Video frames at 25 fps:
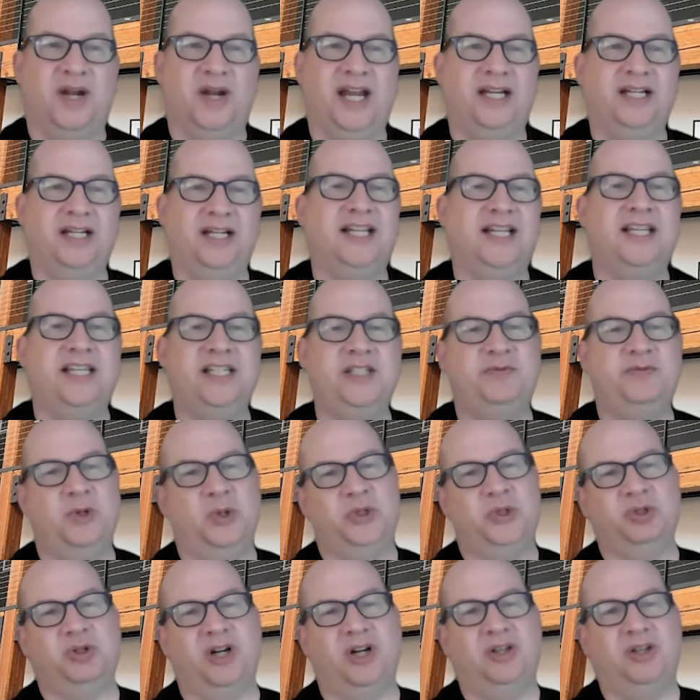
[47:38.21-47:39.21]
right? And these
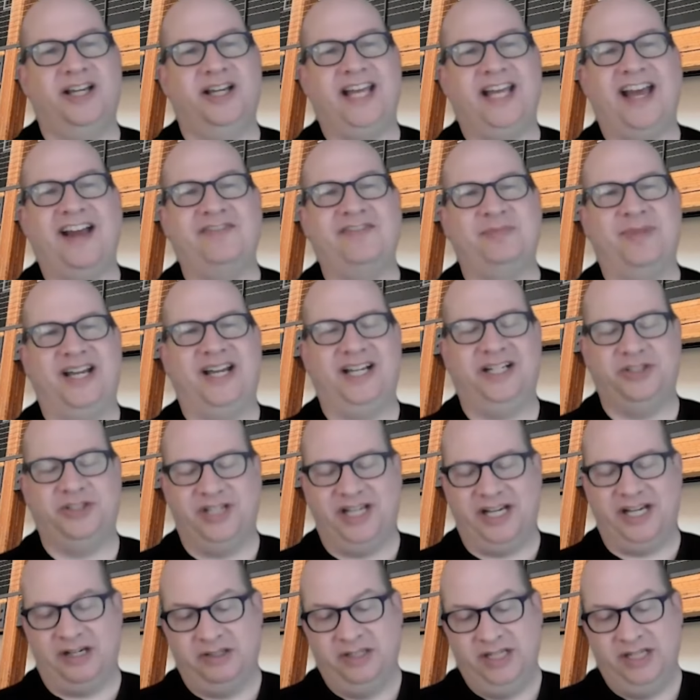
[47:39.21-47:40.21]
folks are all like half my
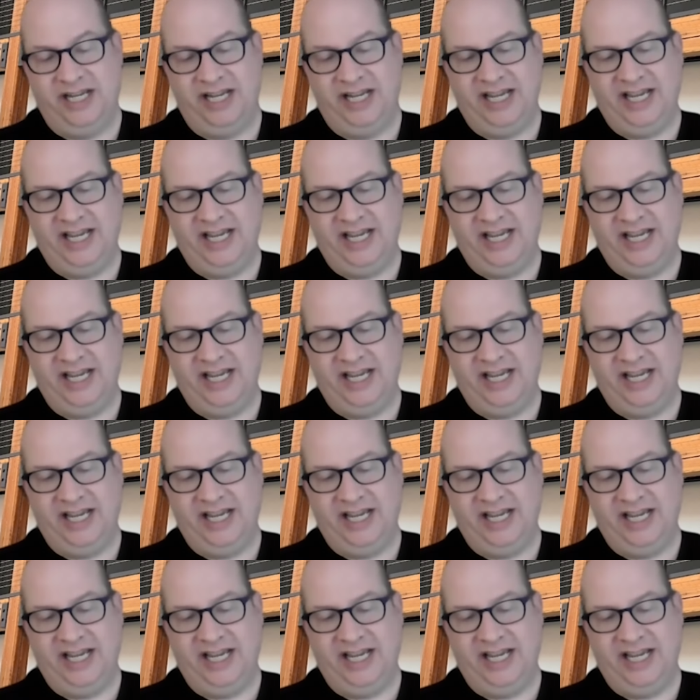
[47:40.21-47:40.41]
age now.